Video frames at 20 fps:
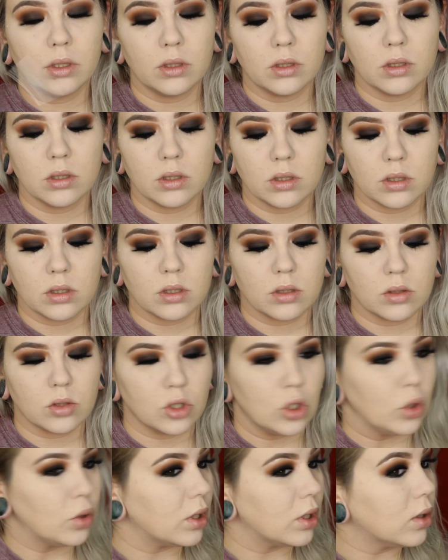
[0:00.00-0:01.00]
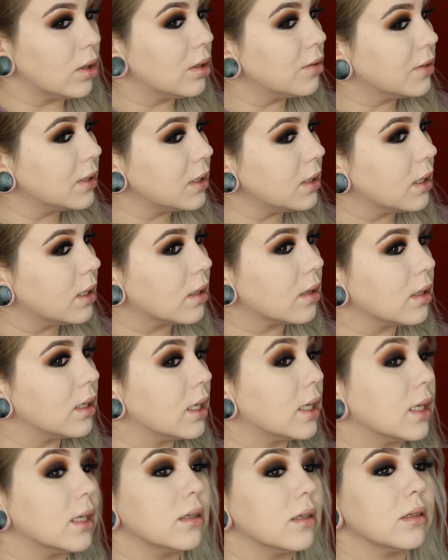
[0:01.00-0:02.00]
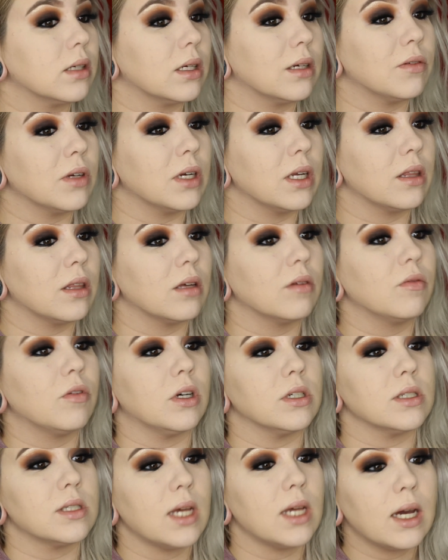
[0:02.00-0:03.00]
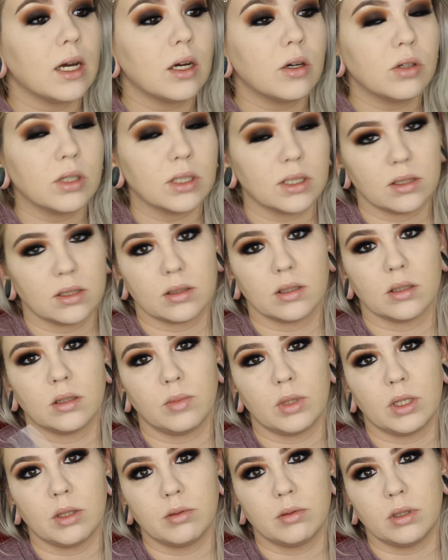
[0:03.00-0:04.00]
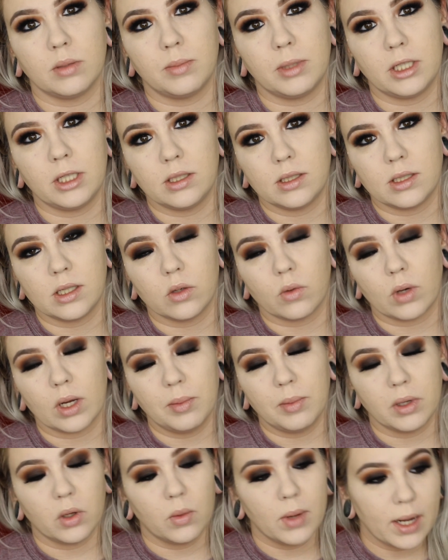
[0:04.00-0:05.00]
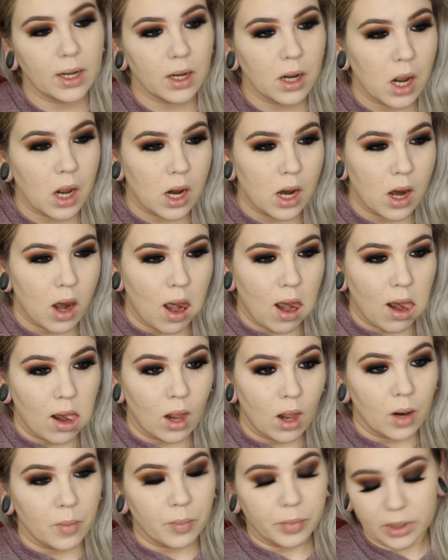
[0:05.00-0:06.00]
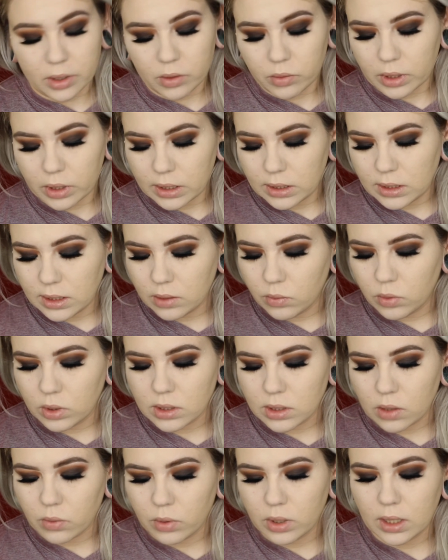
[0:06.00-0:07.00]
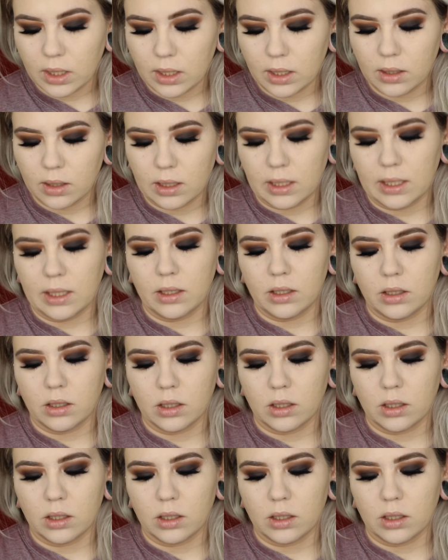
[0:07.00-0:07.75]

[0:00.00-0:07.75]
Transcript: so that hopefully nothing, if anything falls out, it's going to be able to be easy to wipe it away. But what I did was I went ahead and